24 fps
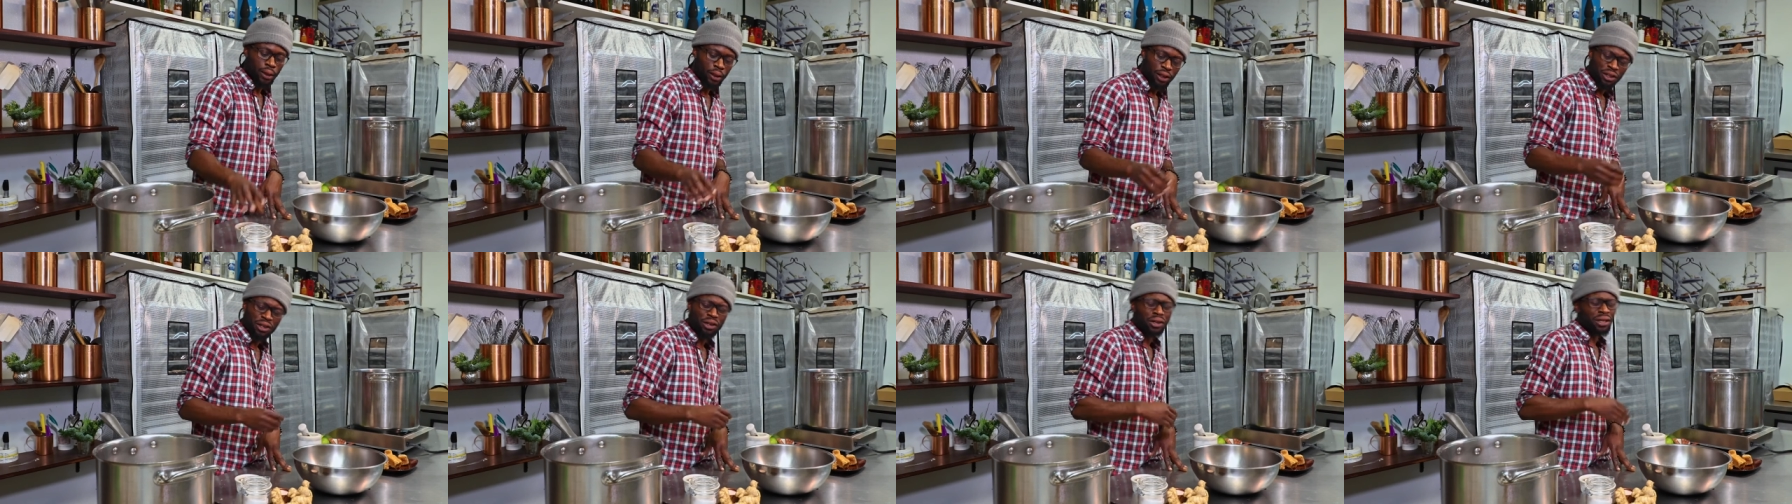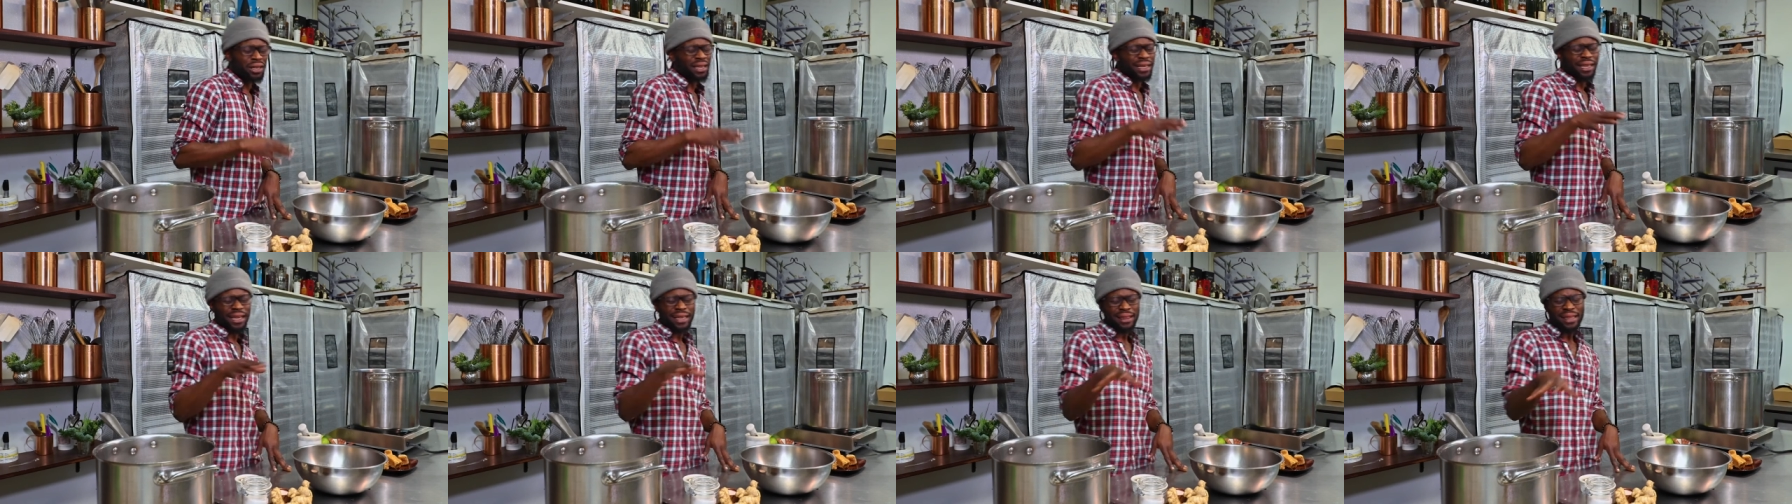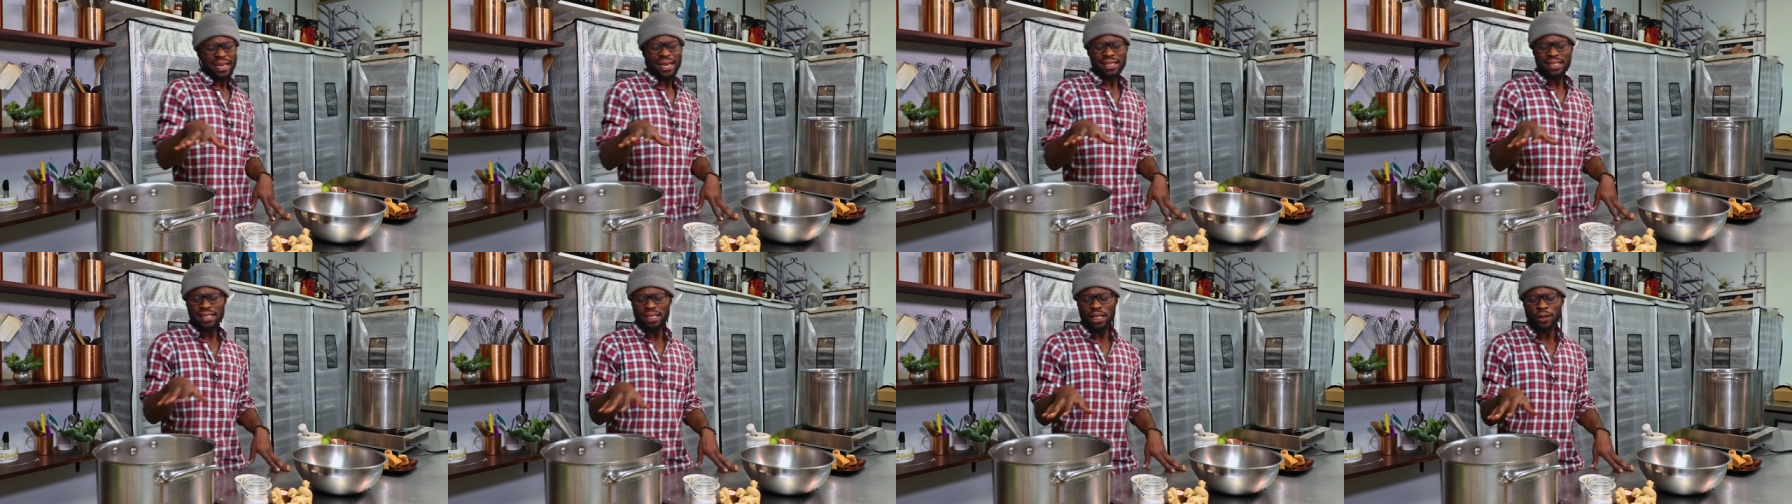You're gonna let
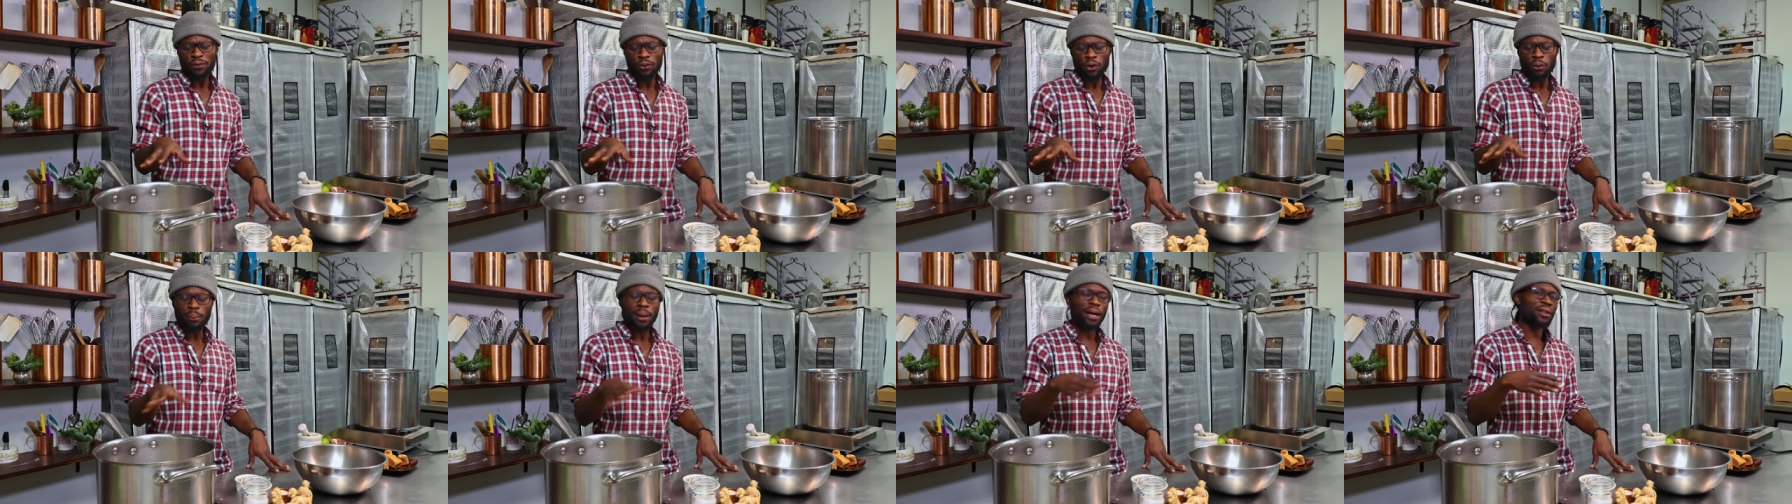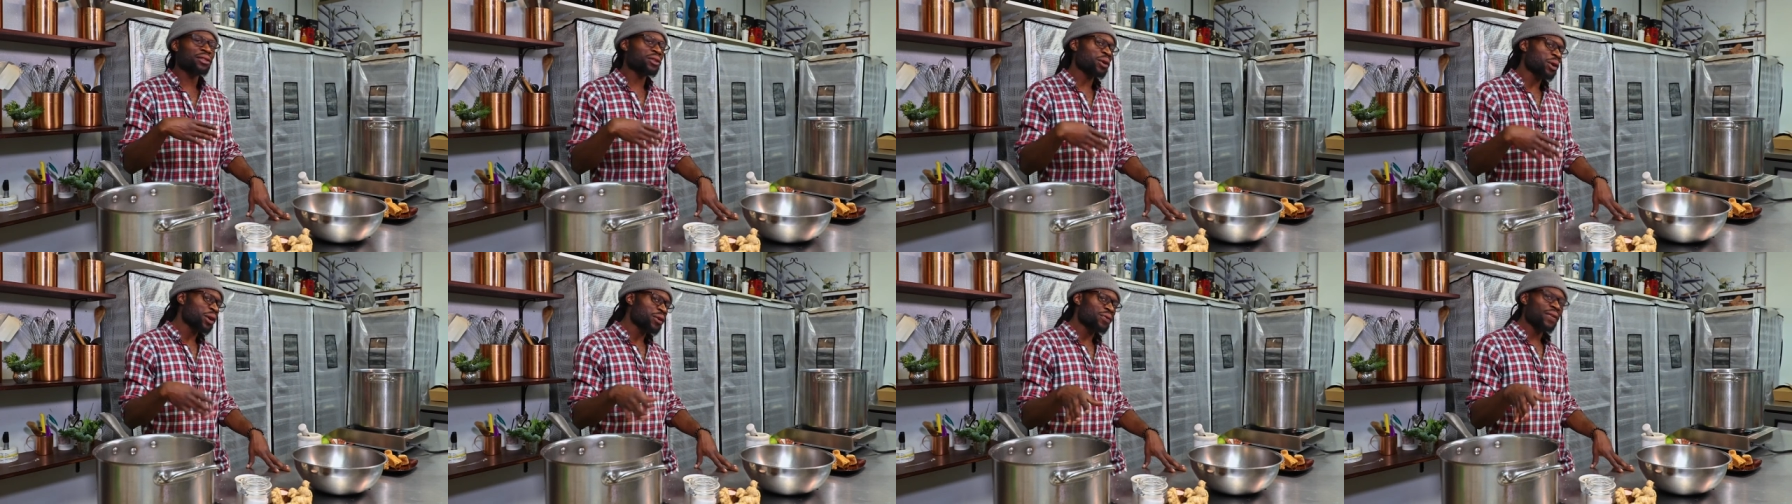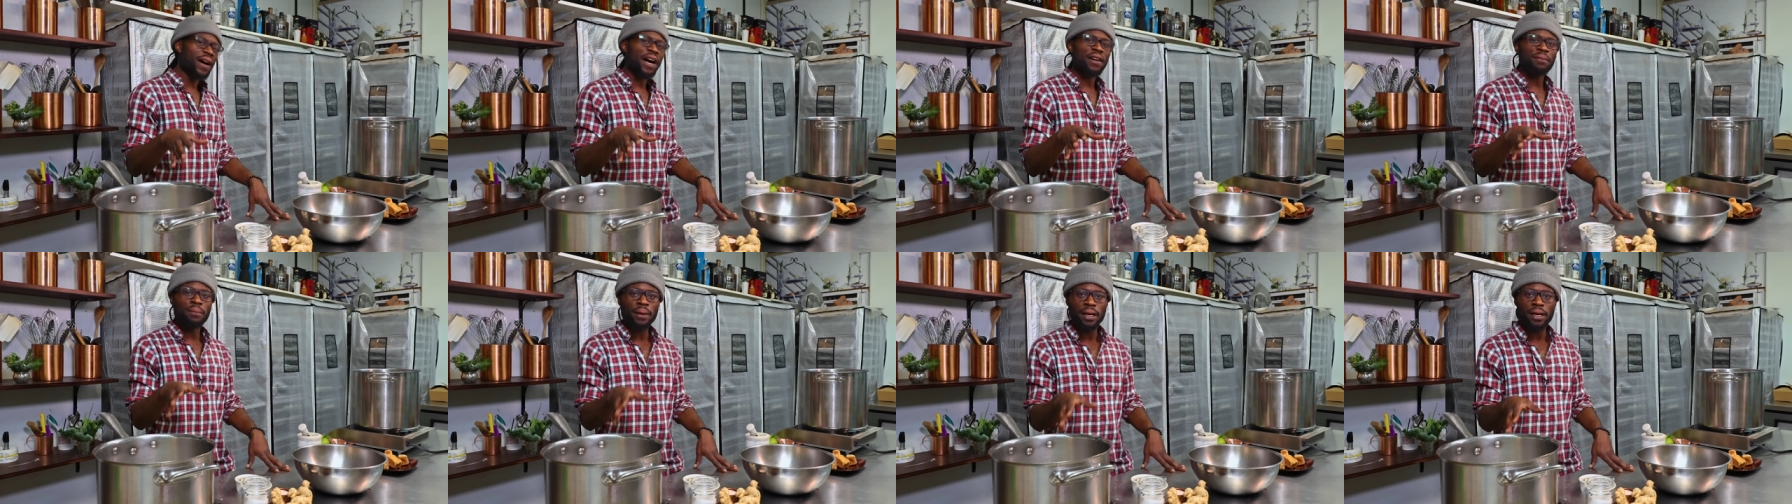that sit for about
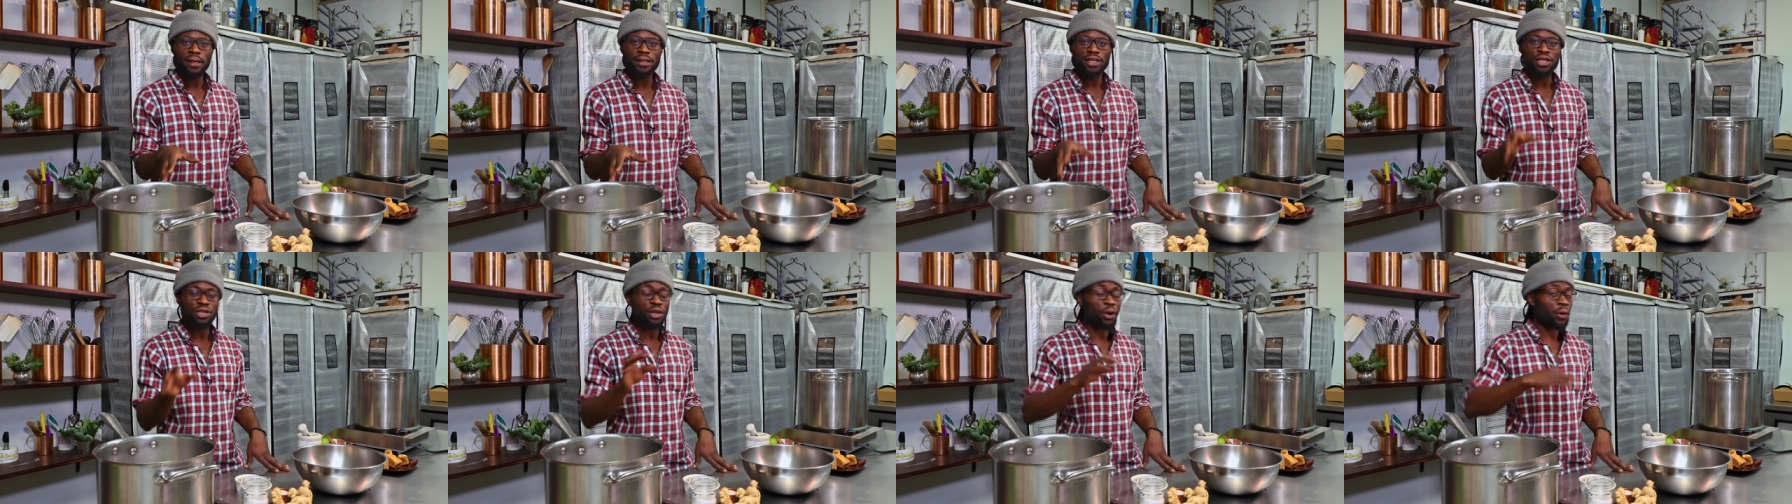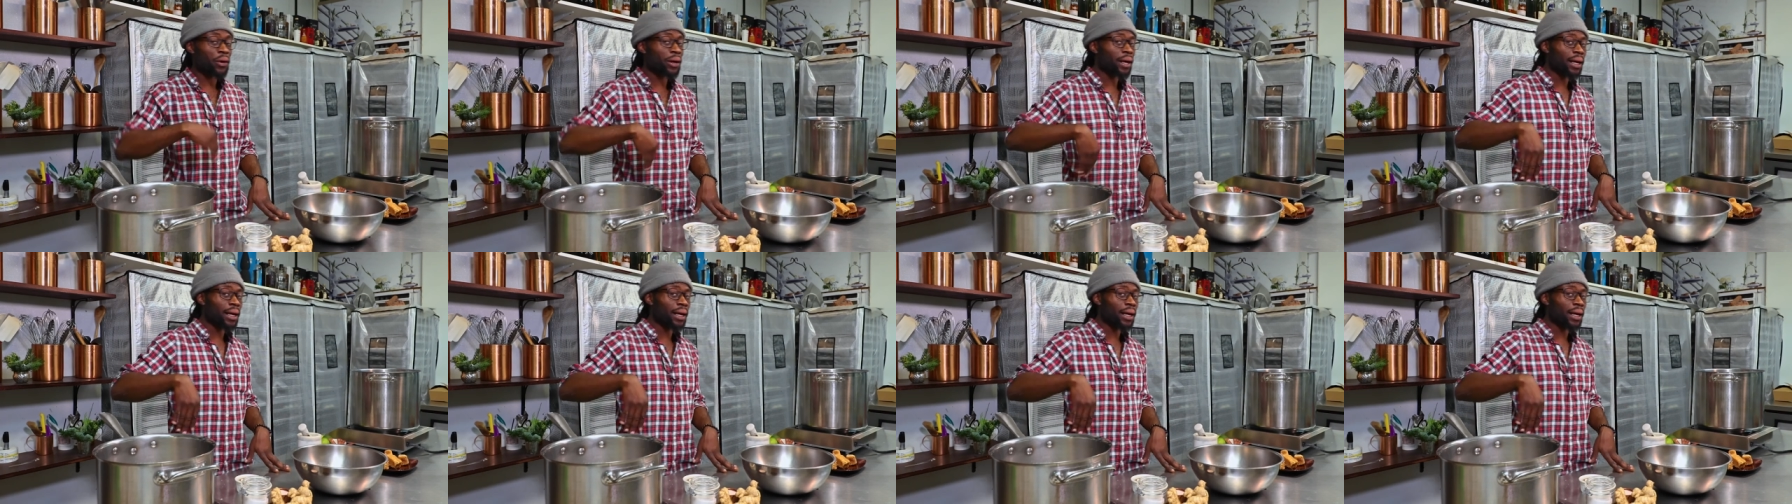35 minutes, stirring